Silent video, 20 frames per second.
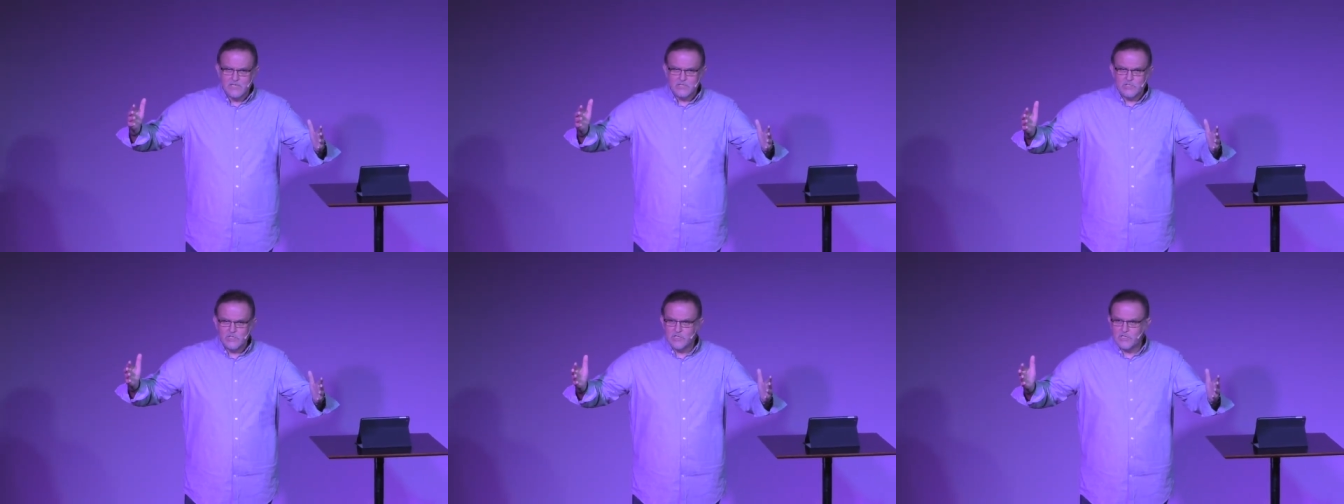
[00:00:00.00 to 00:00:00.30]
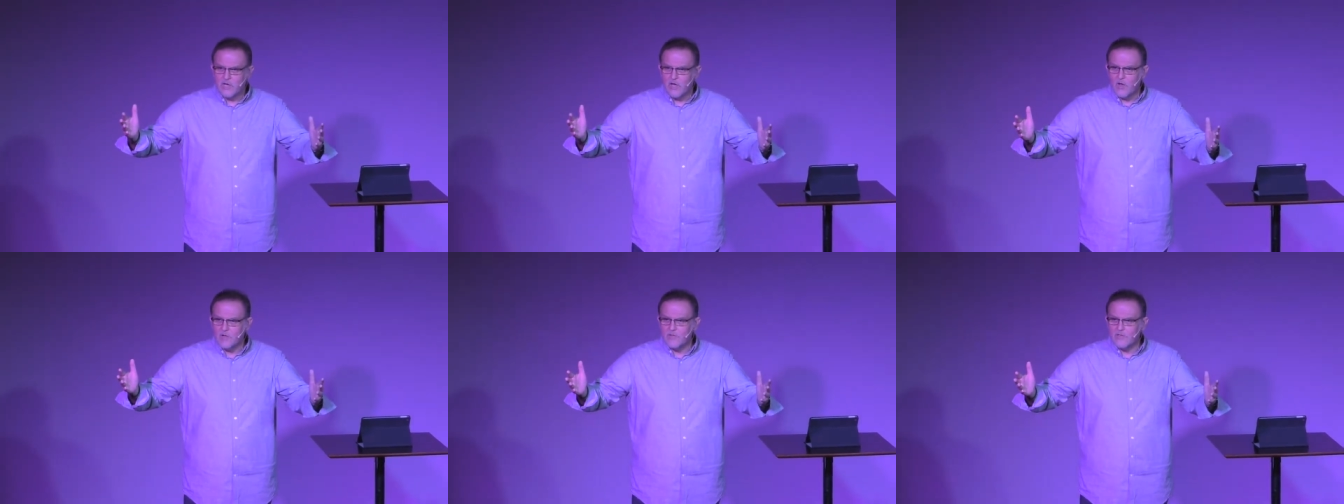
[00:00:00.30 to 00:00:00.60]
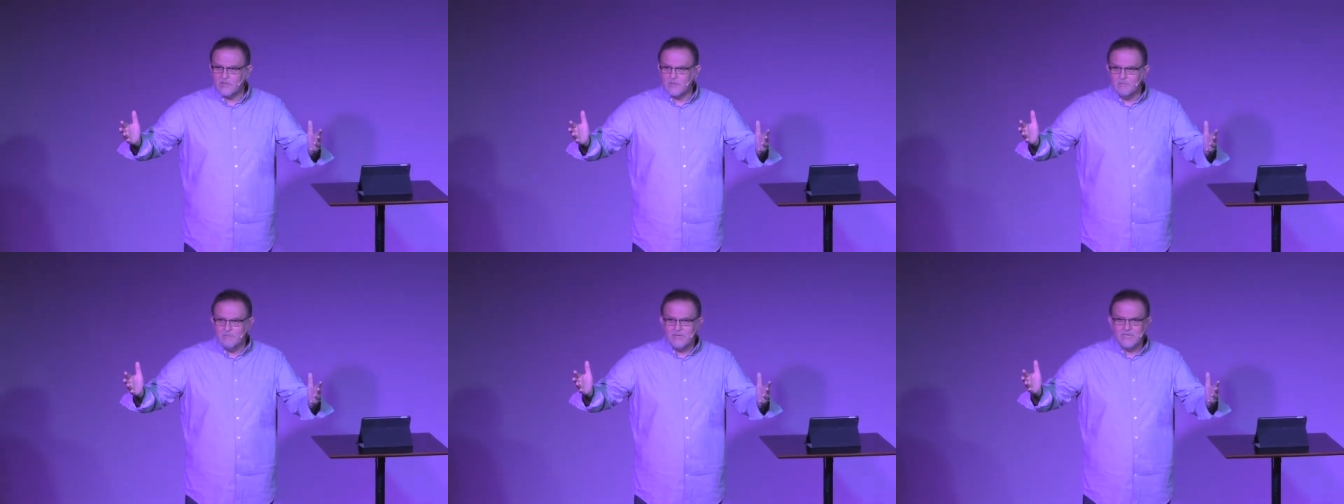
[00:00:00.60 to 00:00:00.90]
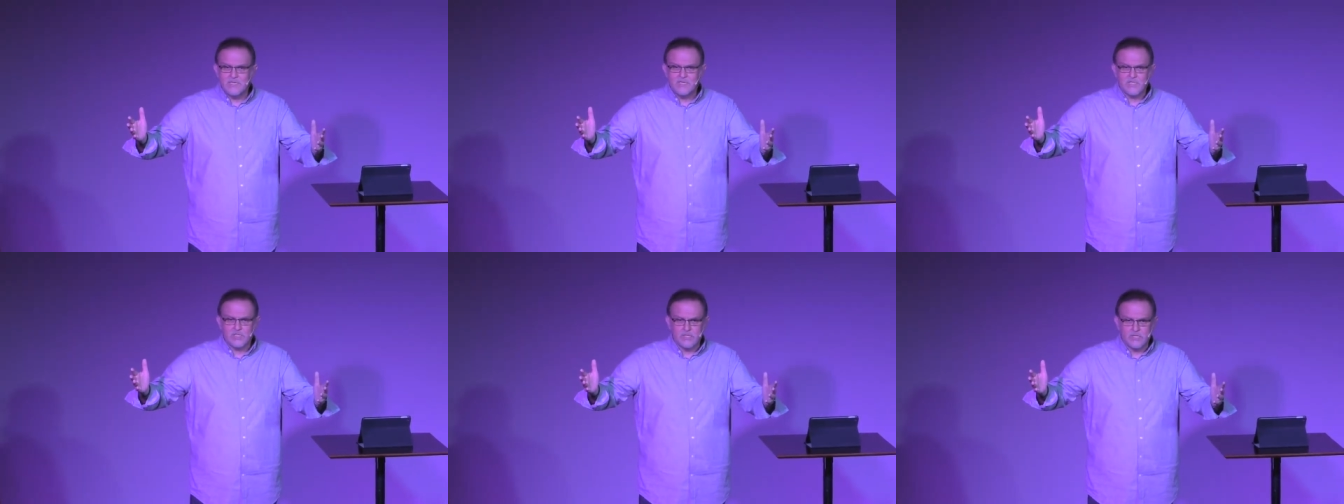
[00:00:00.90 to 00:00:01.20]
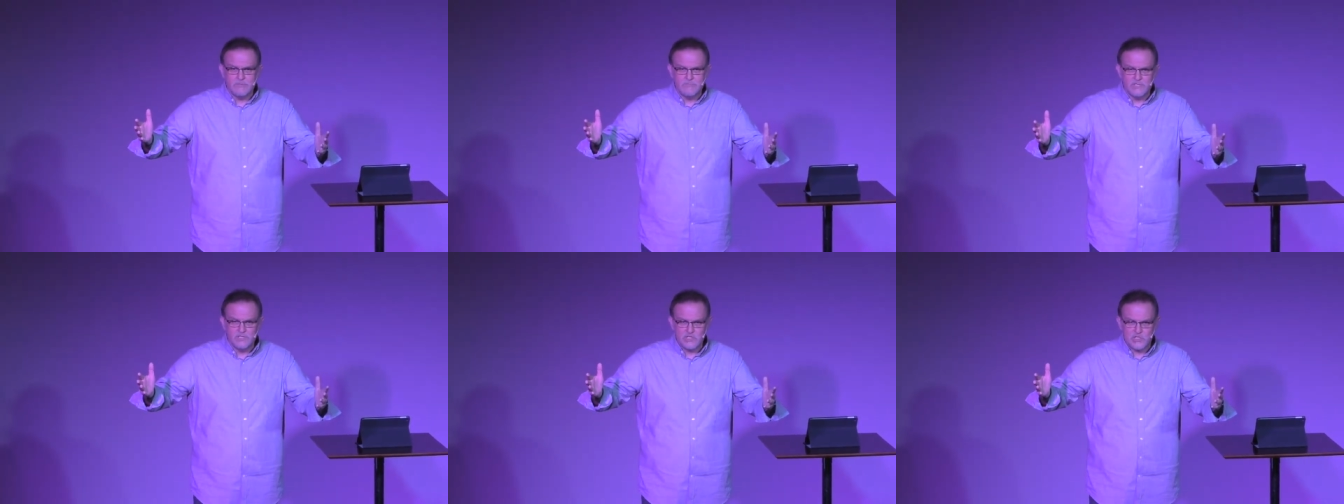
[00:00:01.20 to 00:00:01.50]
She called it the
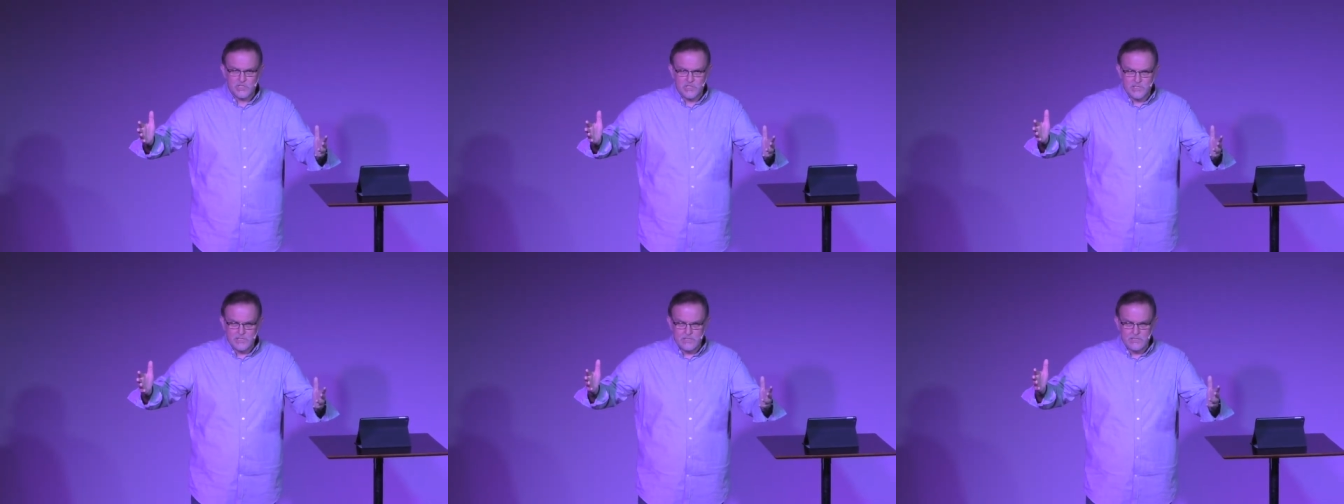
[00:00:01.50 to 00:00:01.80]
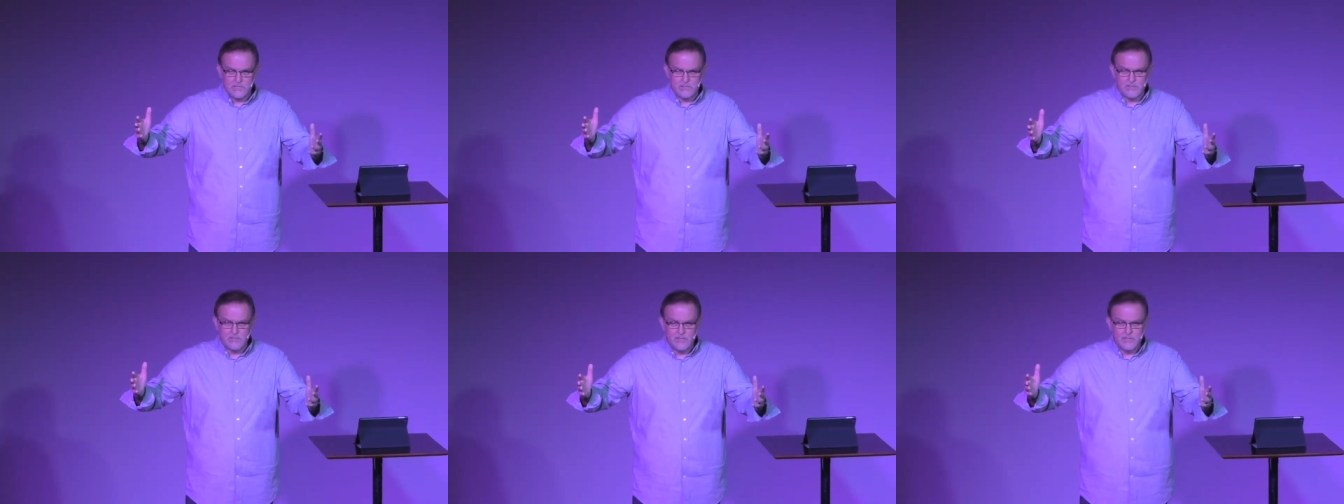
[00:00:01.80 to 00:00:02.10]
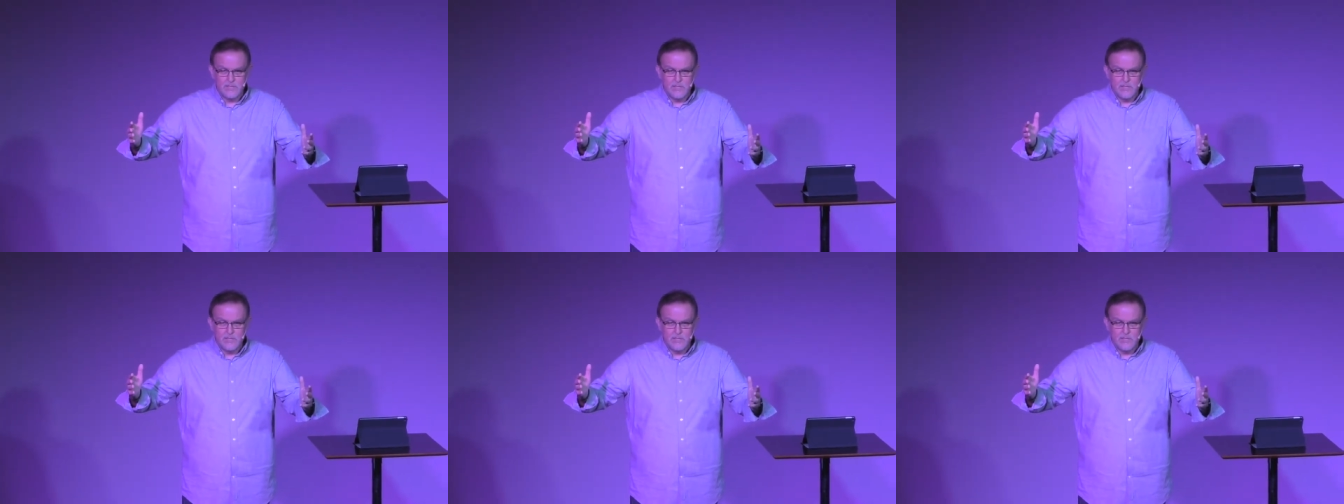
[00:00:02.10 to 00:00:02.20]
ministry machine.